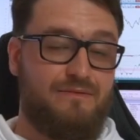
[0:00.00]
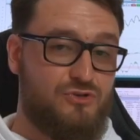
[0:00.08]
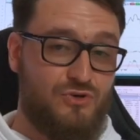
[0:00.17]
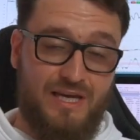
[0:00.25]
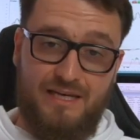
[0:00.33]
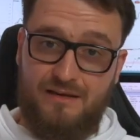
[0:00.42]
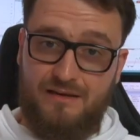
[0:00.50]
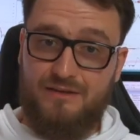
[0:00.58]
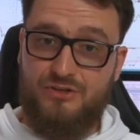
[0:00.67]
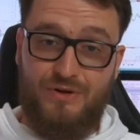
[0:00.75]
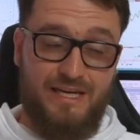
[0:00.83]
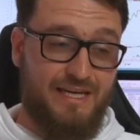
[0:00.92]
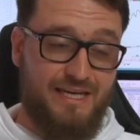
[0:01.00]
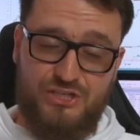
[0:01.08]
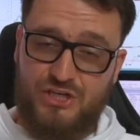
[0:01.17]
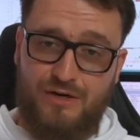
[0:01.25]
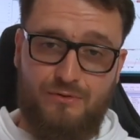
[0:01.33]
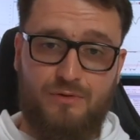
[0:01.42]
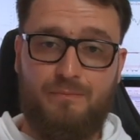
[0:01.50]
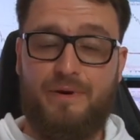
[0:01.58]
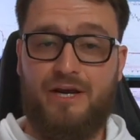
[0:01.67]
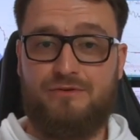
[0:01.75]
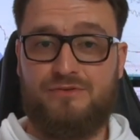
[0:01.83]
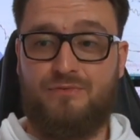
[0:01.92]
trading in general
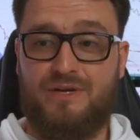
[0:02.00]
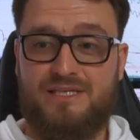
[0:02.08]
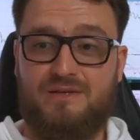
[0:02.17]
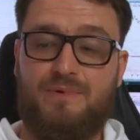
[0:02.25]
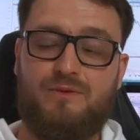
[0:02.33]
bears risk,